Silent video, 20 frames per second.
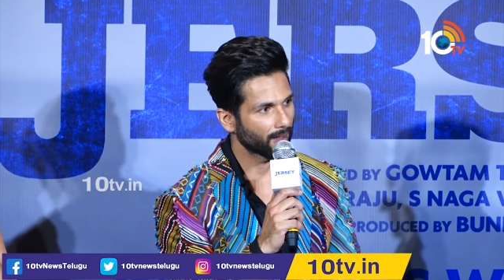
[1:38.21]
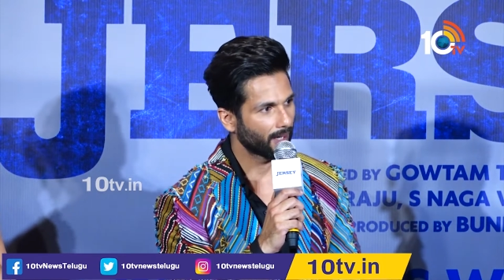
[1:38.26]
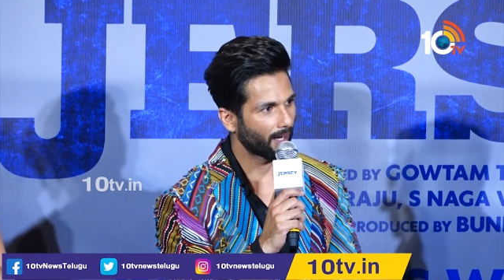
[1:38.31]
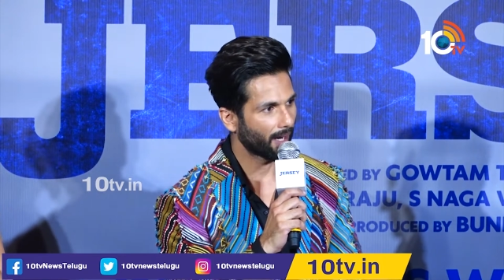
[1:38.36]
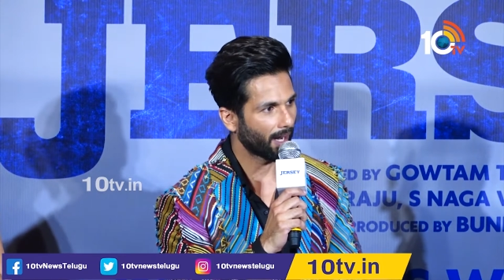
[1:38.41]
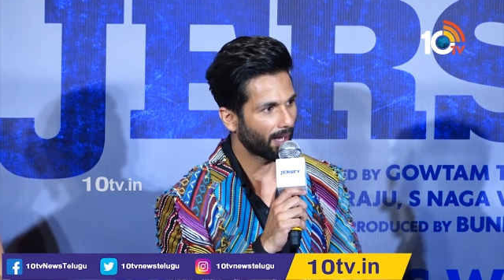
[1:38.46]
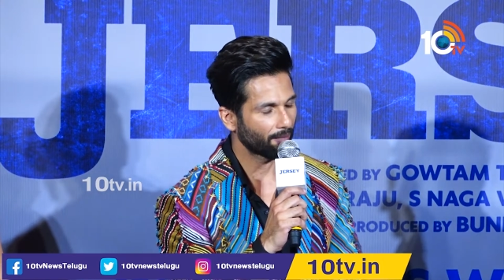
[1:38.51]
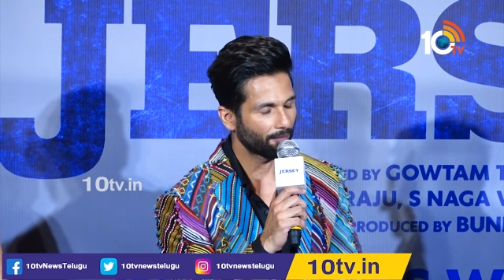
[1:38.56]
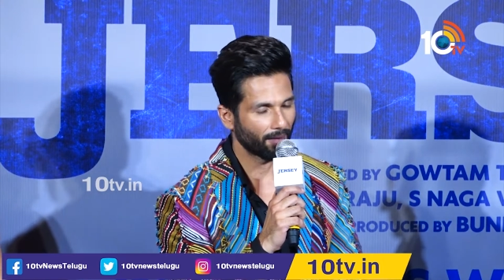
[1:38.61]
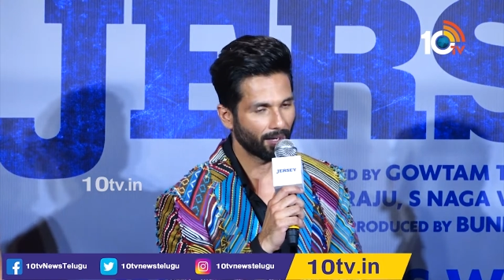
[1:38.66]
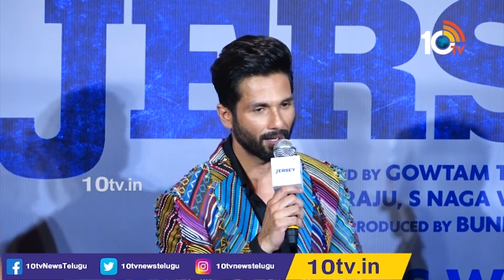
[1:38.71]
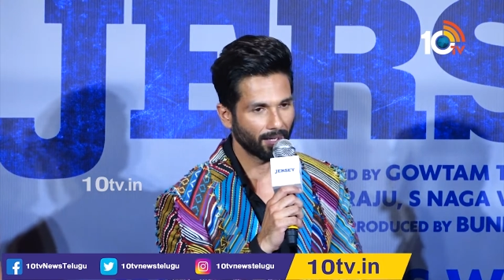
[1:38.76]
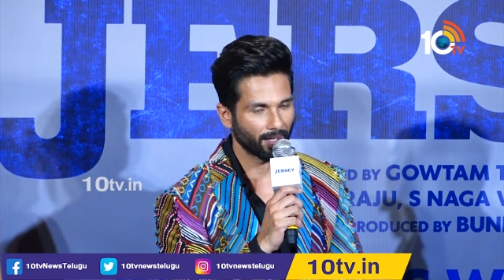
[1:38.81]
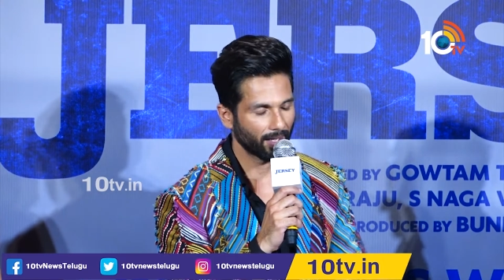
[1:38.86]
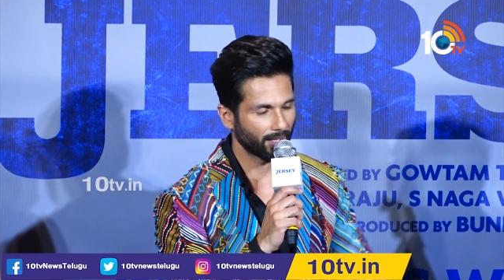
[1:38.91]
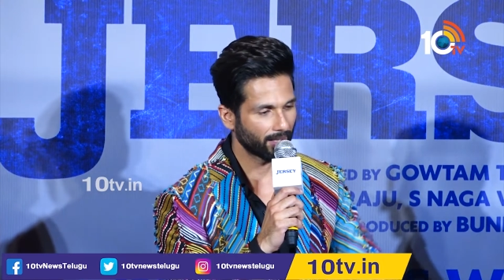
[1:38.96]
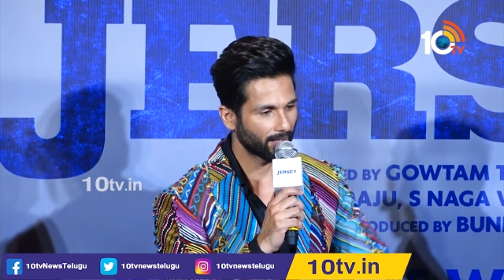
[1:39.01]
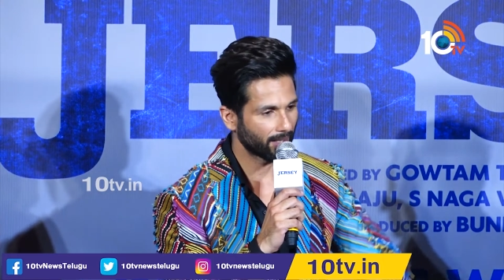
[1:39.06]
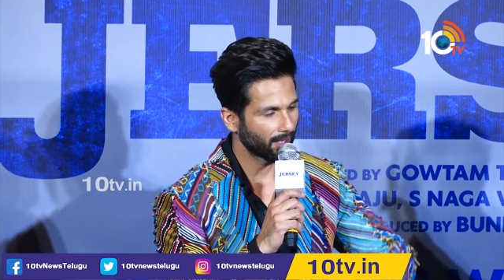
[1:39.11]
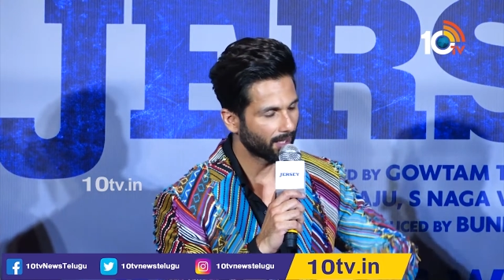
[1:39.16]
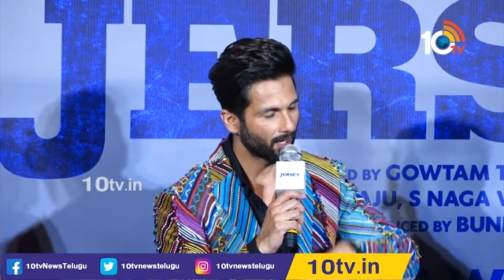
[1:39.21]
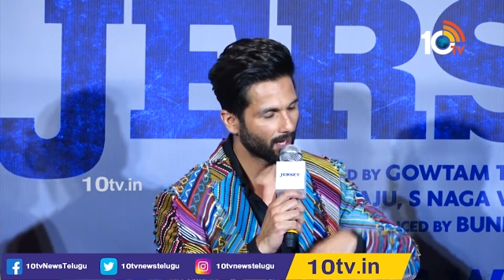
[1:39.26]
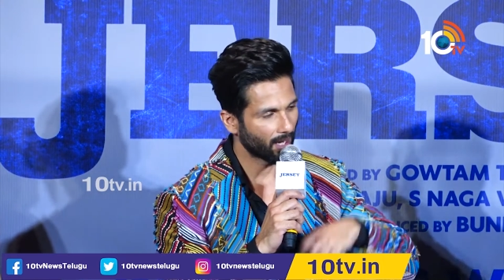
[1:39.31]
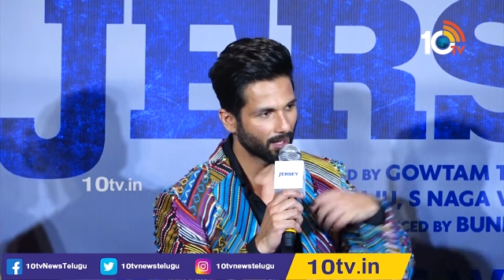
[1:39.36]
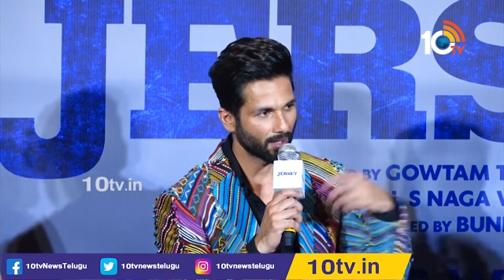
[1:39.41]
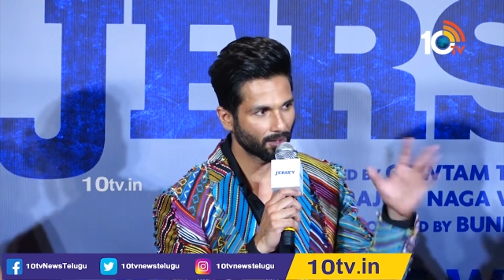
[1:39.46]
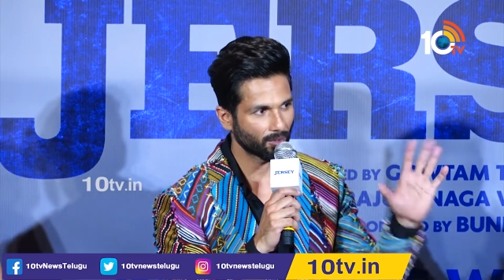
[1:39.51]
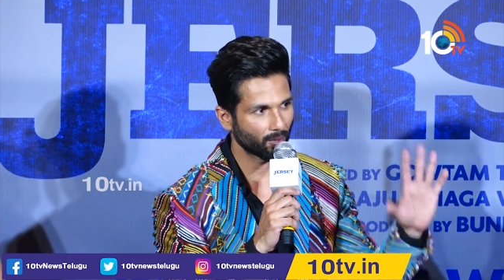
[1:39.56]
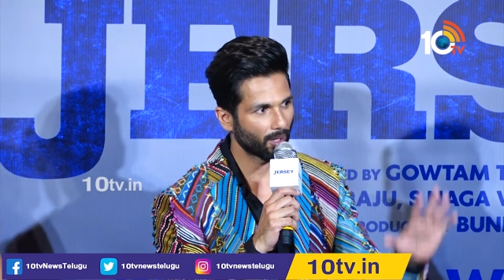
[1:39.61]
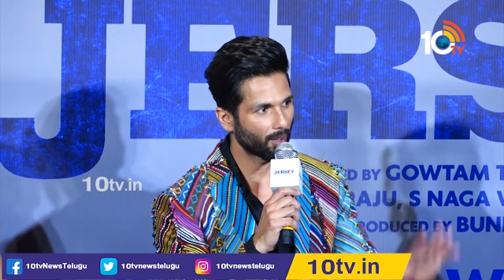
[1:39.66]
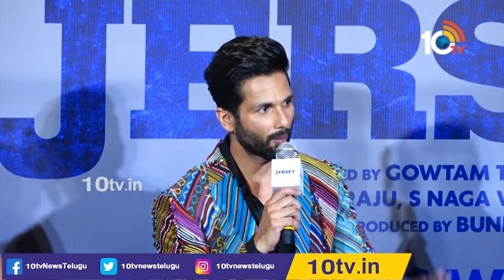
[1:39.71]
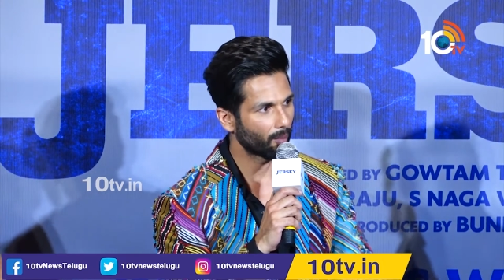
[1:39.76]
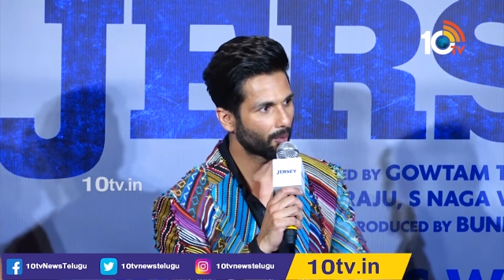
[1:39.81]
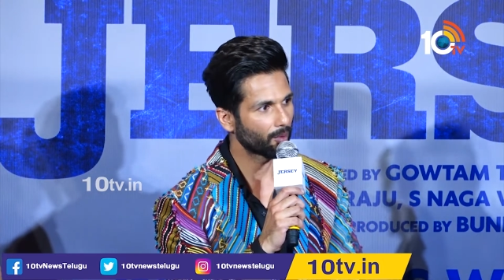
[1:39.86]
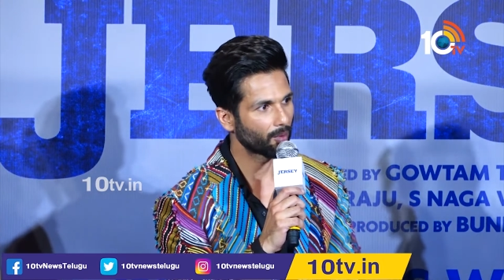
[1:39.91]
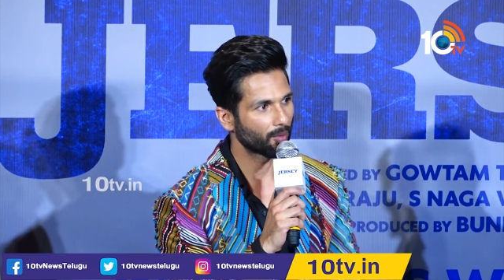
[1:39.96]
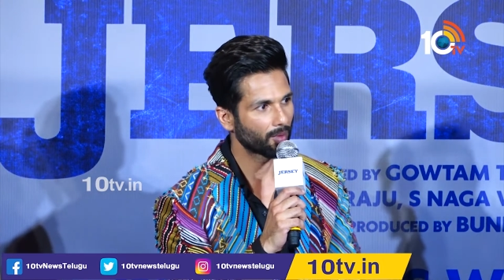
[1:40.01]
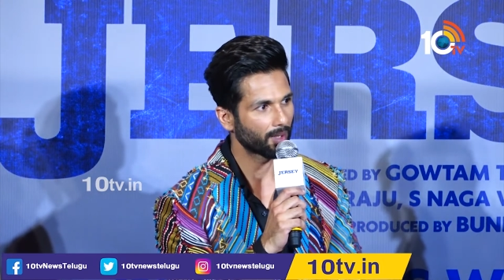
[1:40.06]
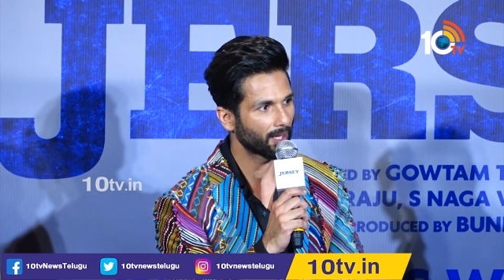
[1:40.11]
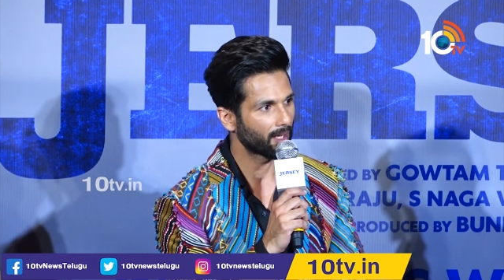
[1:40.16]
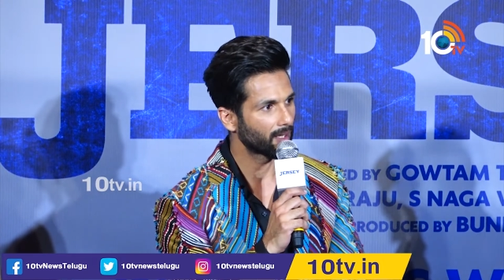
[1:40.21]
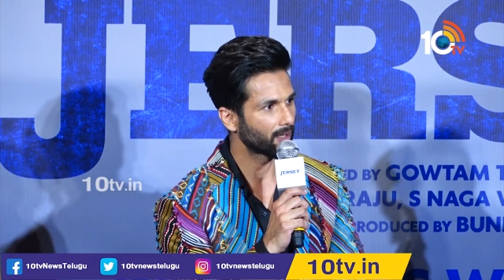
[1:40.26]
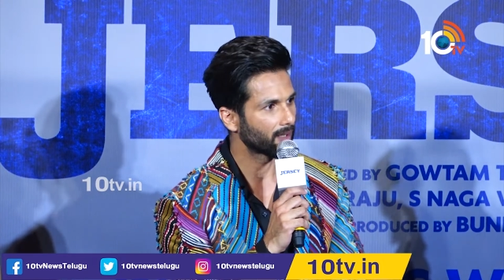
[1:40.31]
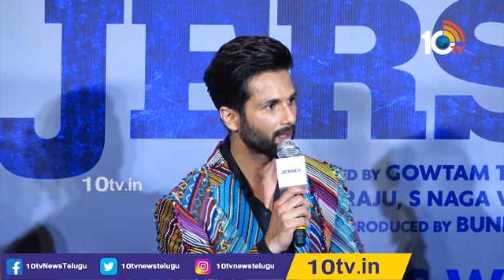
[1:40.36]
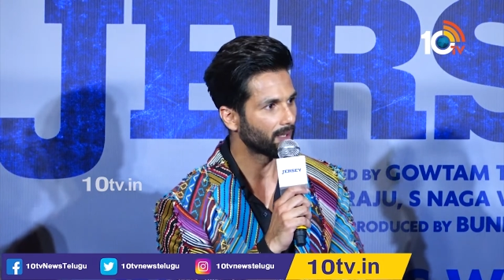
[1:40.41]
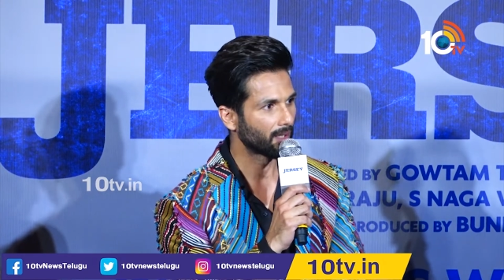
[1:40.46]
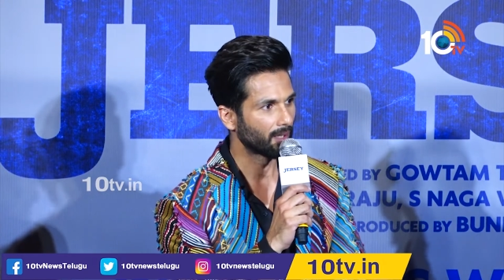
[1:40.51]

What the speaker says: And I felt like, ye kahani toh I want to tell